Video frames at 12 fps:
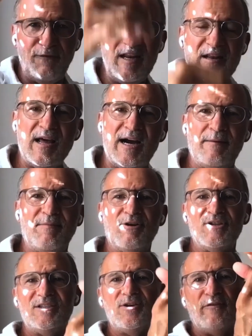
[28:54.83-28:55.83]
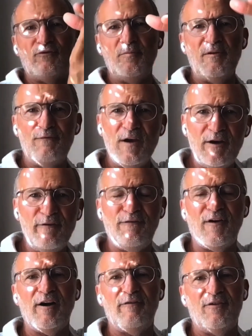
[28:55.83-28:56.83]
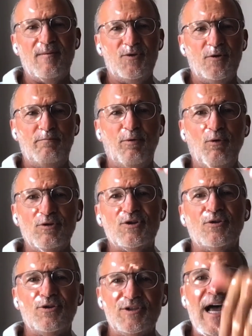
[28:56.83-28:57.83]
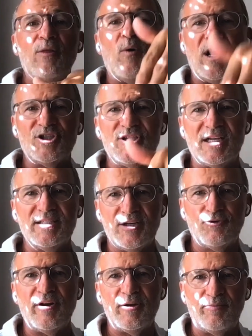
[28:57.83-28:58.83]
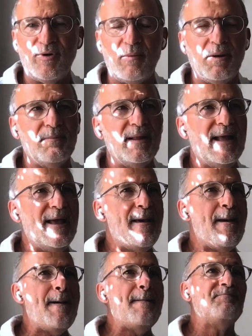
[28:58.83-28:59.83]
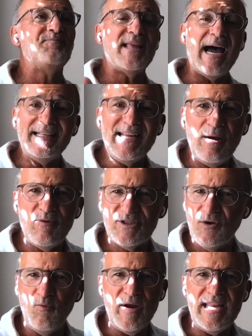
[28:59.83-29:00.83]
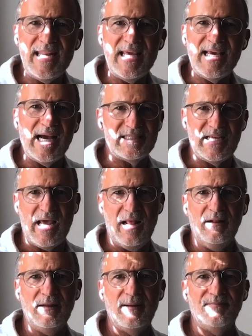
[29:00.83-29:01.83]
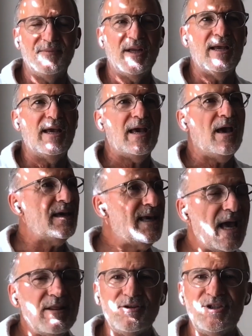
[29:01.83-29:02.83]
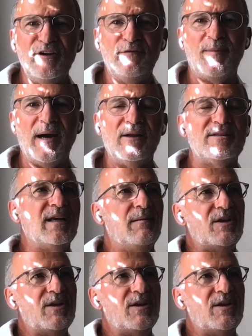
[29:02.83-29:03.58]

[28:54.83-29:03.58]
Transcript: feet line because you have to be very far from the pool so the downwash doesn't create a problem. That day was a windy as hell. Again, the chief pilot tell